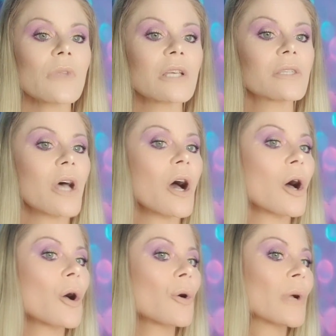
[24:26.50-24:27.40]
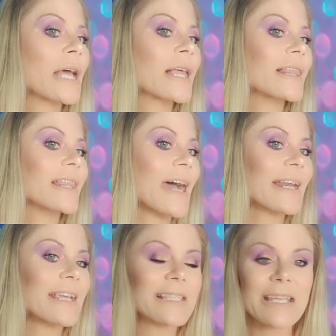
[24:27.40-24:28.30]
So
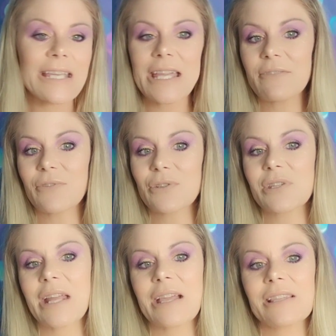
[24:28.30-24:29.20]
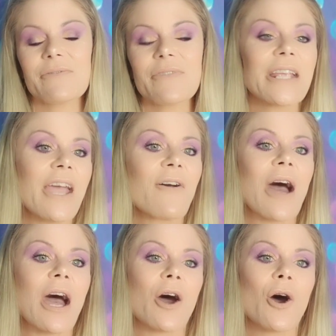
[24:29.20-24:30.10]
that is it for today's video.
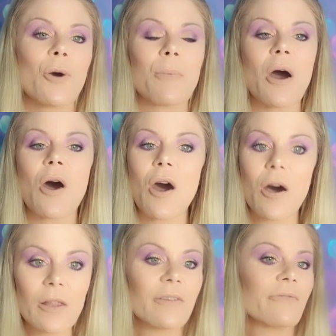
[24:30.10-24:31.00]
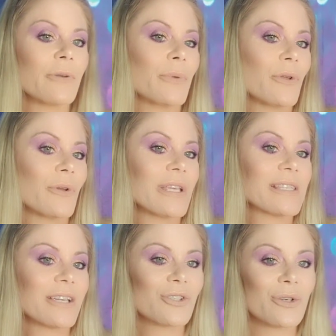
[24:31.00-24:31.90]
I hope all of you beauties
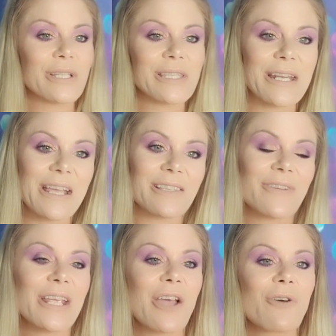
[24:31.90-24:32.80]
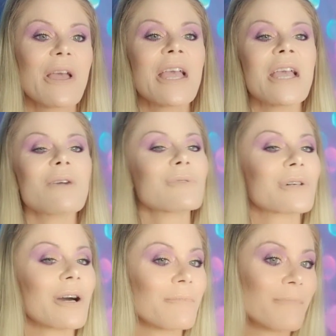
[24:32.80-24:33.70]
enjoyed today's video and will
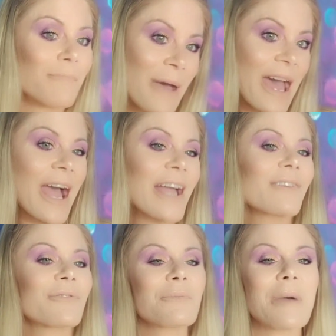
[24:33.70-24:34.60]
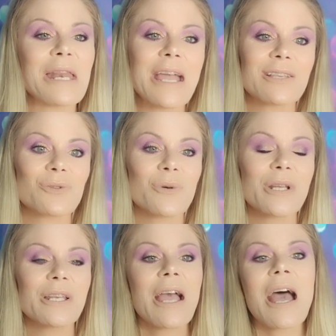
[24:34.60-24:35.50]
come back for my next
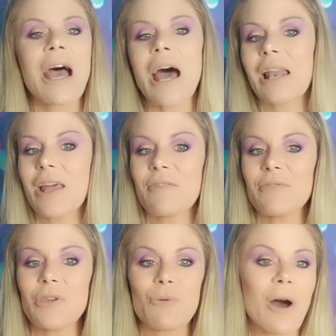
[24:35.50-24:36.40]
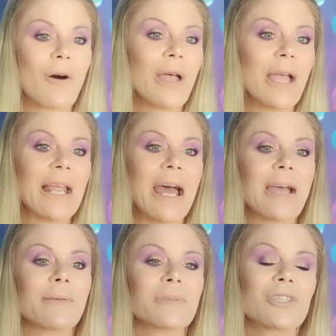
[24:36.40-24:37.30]
one. I love you all, and I
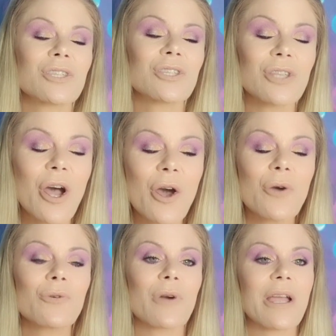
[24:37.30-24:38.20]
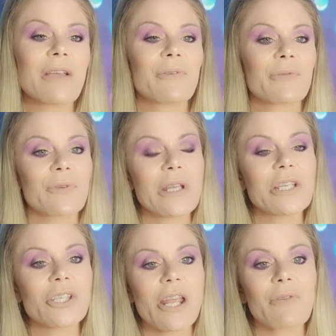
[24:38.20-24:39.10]
am so grateful for
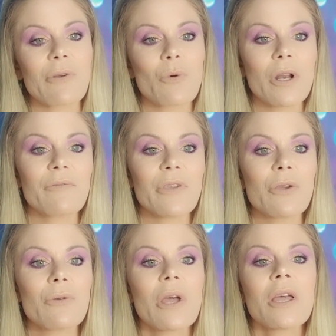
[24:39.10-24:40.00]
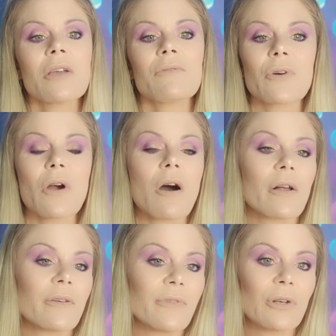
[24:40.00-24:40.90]
each and every one of you, for
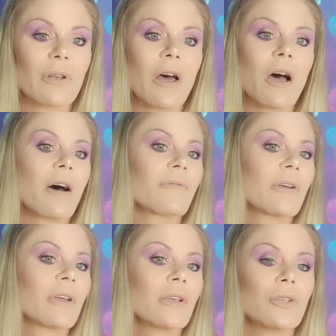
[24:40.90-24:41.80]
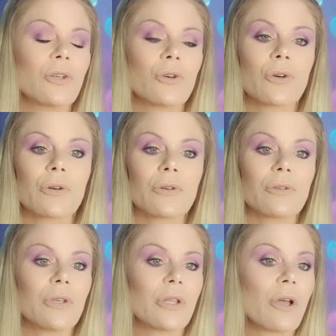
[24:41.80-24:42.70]
all of your love, your,
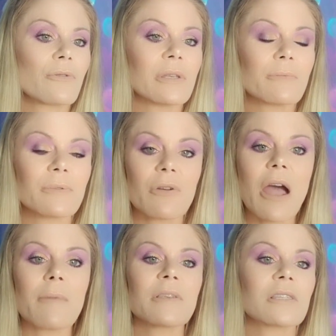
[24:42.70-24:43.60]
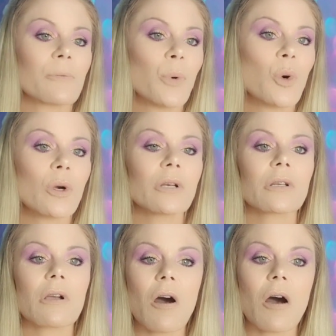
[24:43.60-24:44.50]
subscribing,
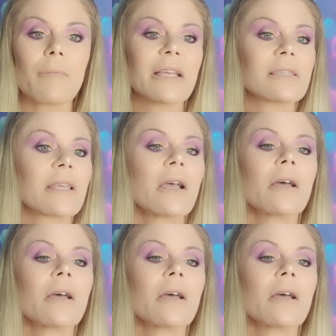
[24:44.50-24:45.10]
supporting, comments.